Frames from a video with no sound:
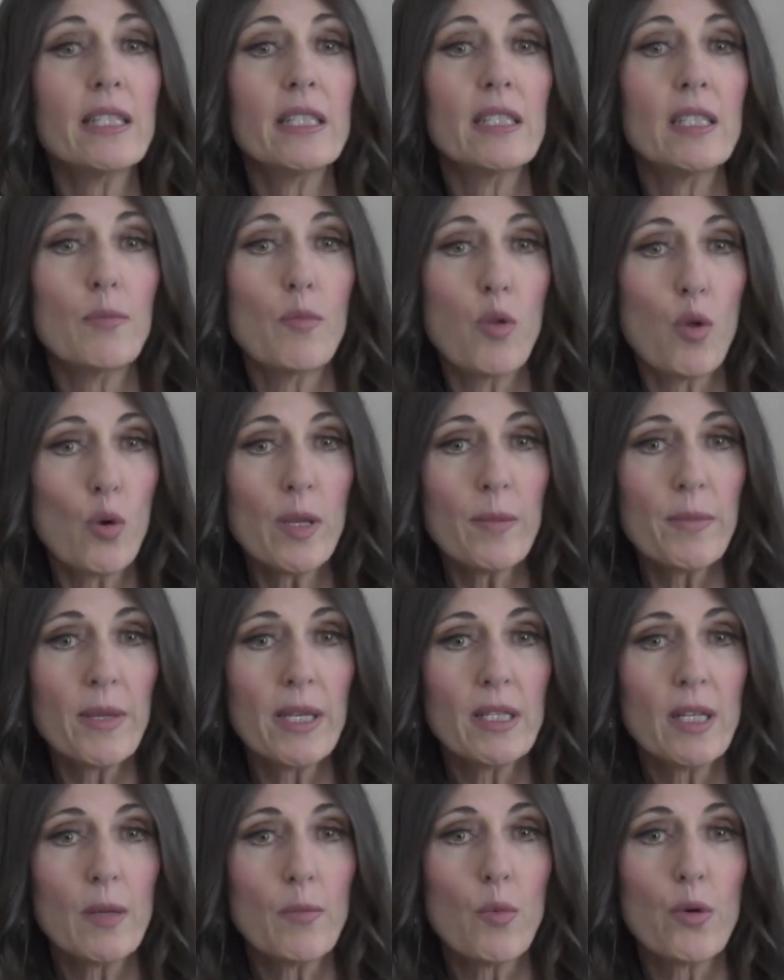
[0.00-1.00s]
a
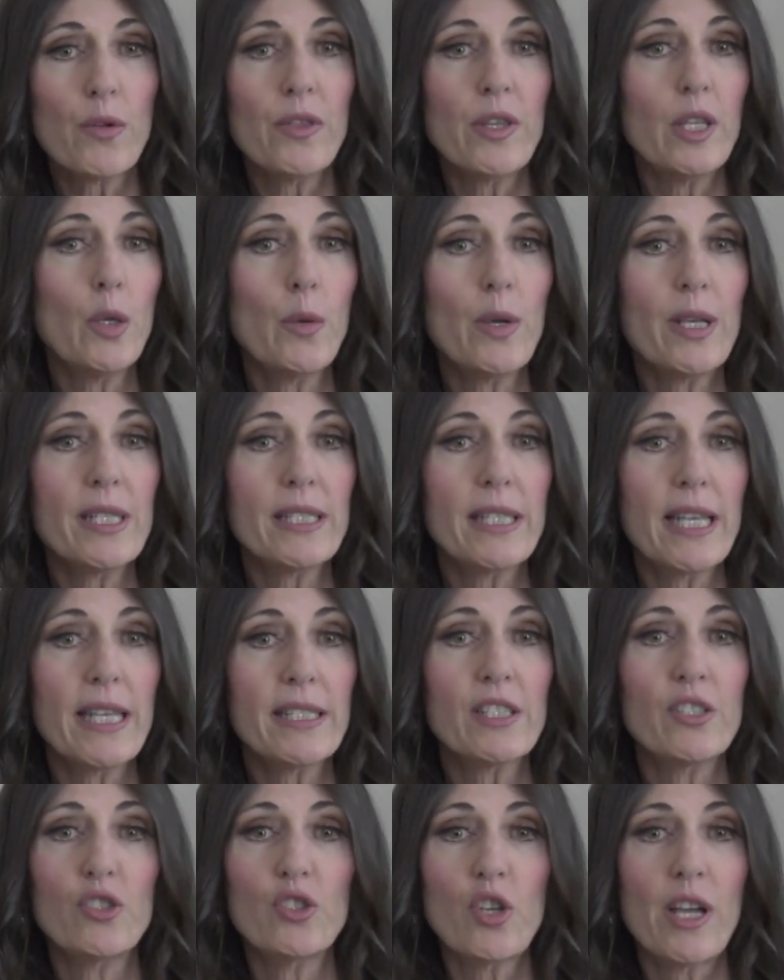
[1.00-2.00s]
deployment aboard the
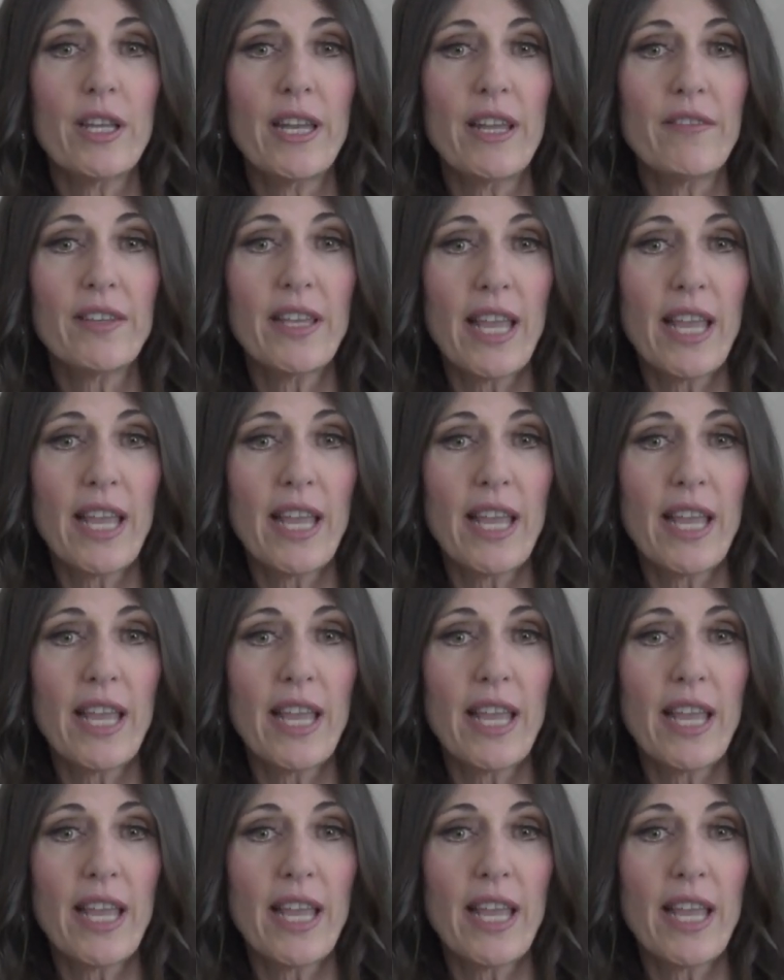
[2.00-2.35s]
USS John F.